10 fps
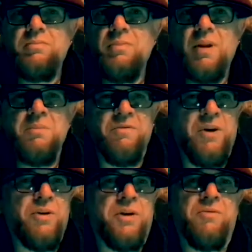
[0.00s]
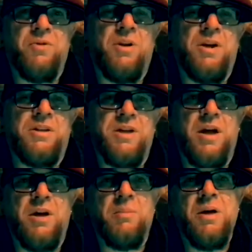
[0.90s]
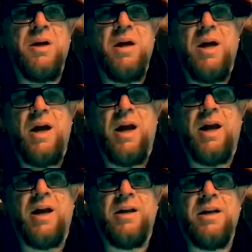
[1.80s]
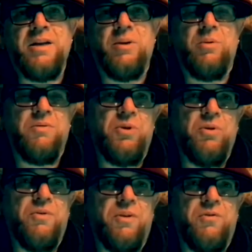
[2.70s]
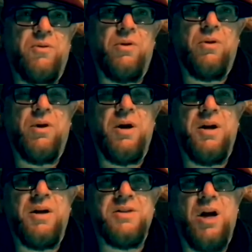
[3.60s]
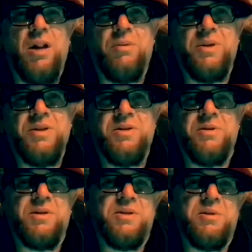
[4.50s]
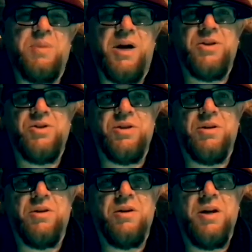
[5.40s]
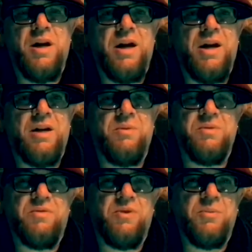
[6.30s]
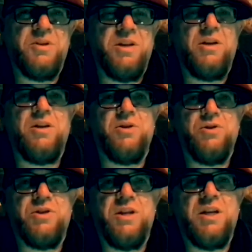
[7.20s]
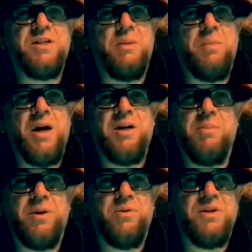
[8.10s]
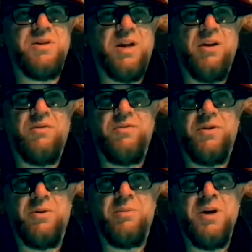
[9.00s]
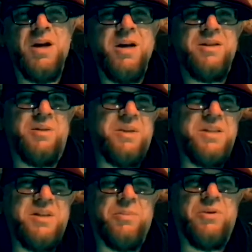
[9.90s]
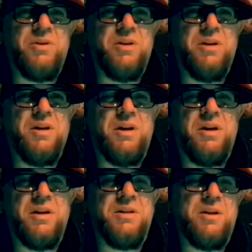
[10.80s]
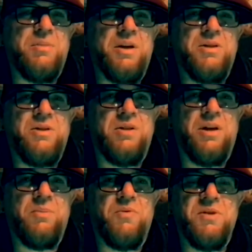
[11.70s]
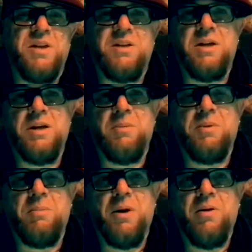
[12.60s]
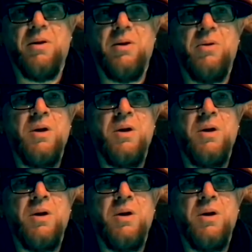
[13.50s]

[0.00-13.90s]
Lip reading: I've been following him for a long time. And he did a review of it for his Halloween series this past year. And it was a film that sounded interesting. It's a mockumentary style film. Something similar, it seemed like, to like movies like Digging Up the Marrow,